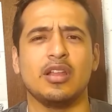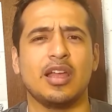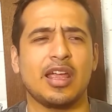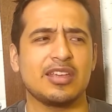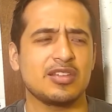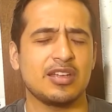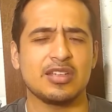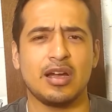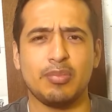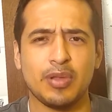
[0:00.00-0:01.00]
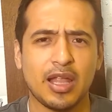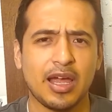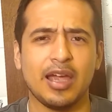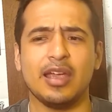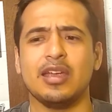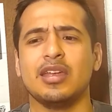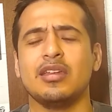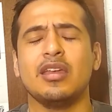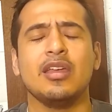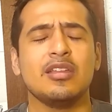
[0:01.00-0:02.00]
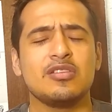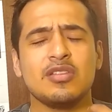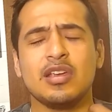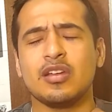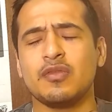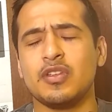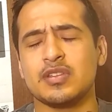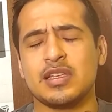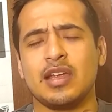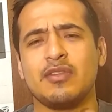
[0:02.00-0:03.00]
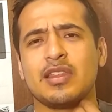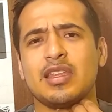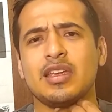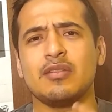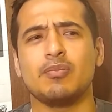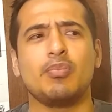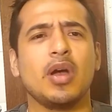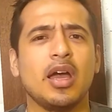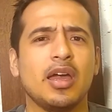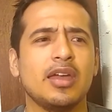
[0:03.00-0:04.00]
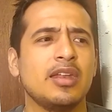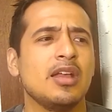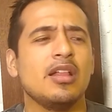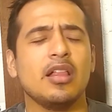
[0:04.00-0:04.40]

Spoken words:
like I still have to apply and do the interviews and everything, but